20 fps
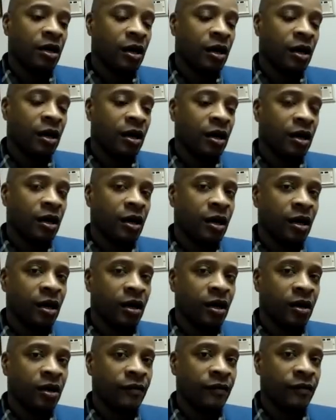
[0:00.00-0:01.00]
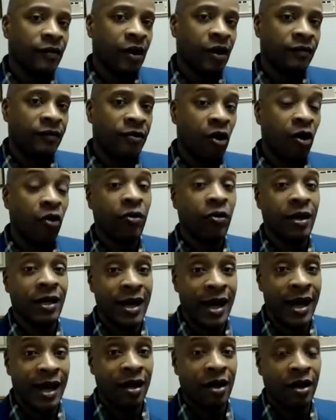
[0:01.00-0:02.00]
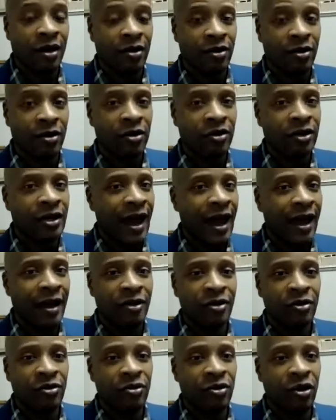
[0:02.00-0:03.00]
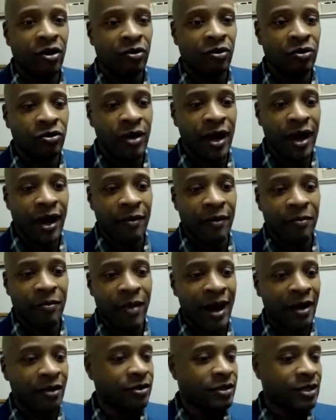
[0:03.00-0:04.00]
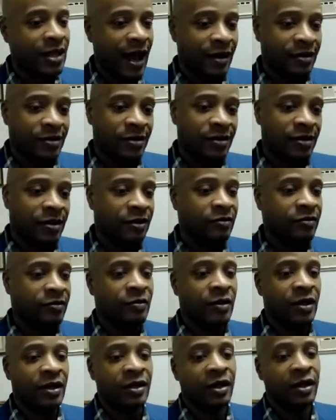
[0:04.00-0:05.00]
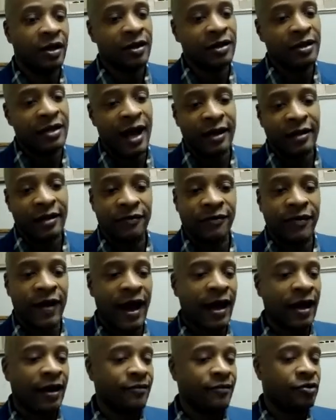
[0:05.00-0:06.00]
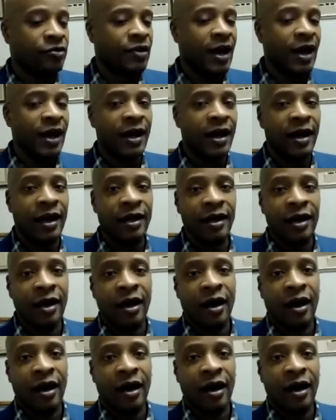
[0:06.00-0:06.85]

of going there, that, you know, you had Michael Jackson has been there, the Jackson 5, you had